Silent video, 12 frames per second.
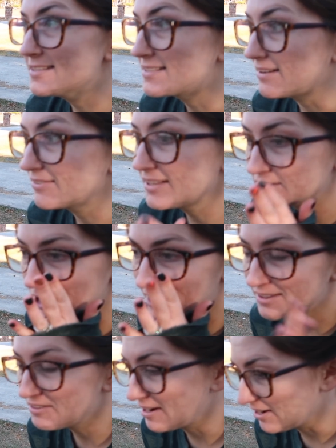is definitely
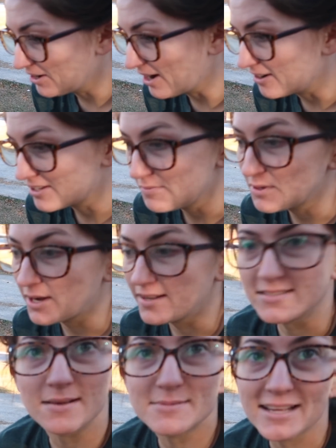trial and error. I'll keep you
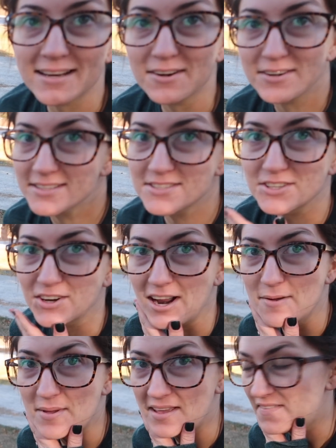guys updated on
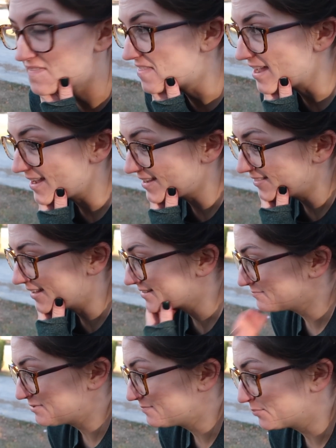Instagram if they like
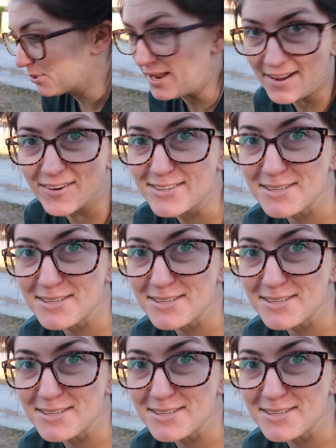break or